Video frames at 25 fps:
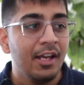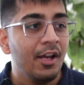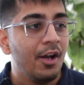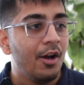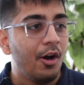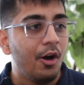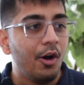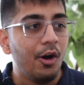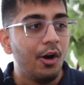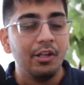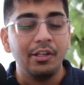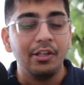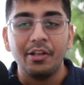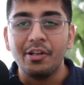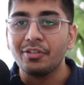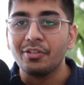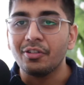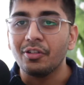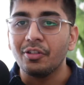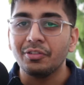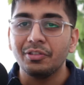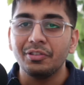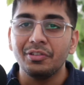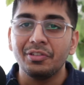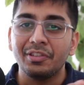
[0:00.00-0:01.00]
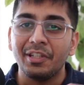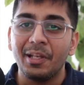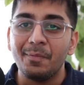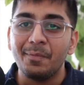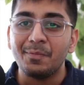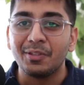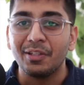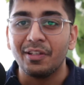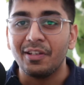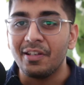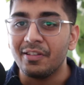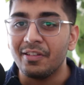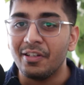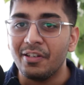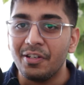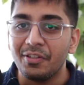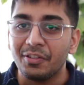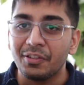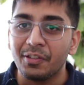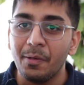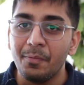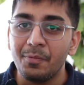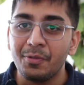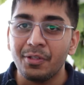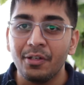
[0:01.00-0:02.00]
All the resources steps are in the
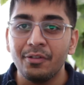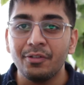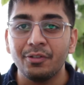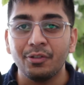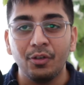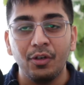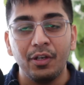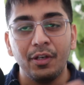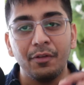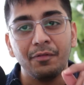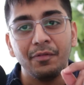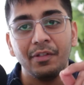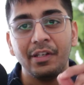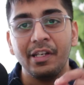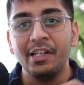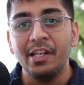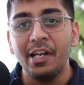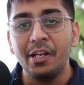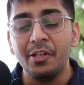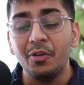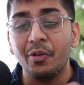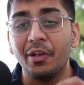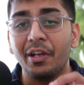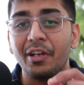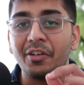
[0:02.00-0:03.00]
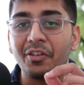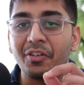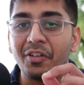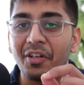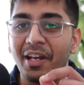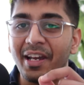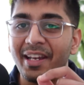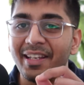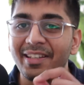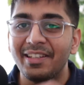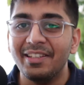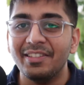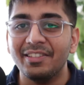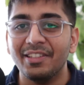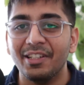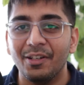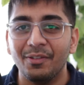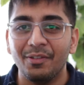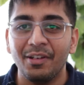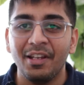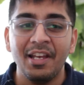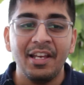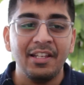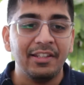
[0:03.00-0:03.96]
description, so if needed, you can try these out.